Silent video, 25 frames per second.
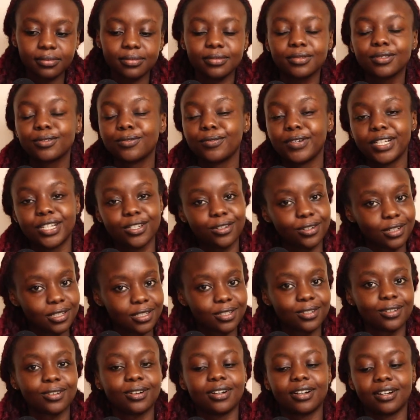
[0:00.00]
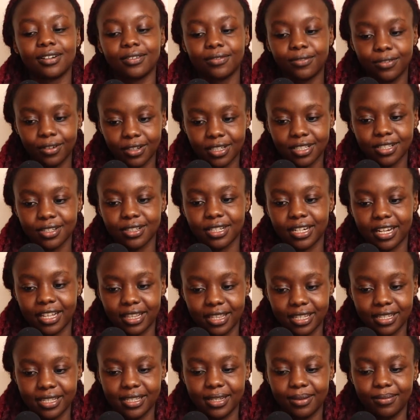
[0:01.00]
which also falls under
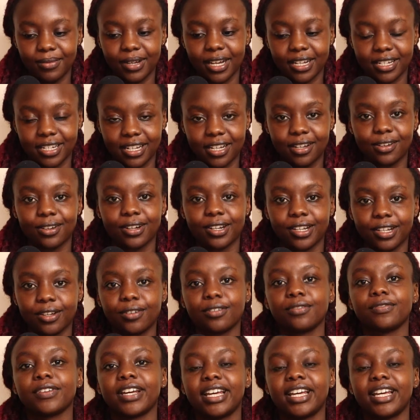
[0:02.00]
the same category of